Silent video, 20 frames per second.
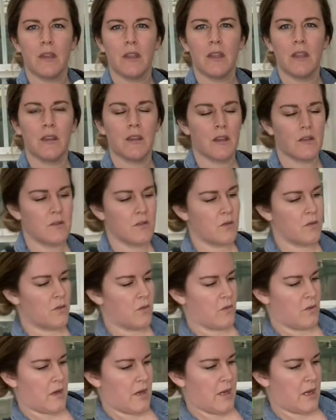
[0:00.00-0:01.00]
I think that's
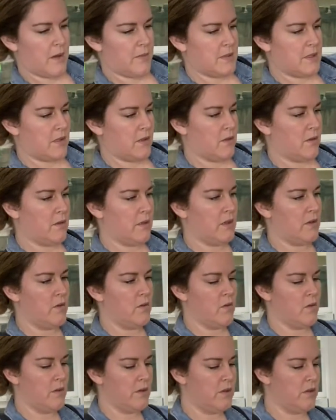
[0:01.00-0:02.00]
absolutely
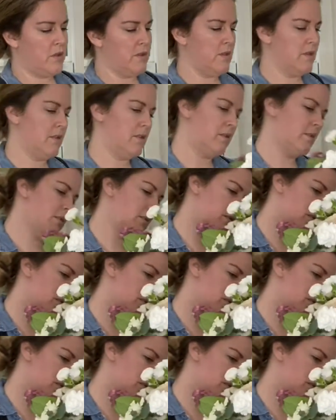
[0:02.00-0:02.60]
gorgeous.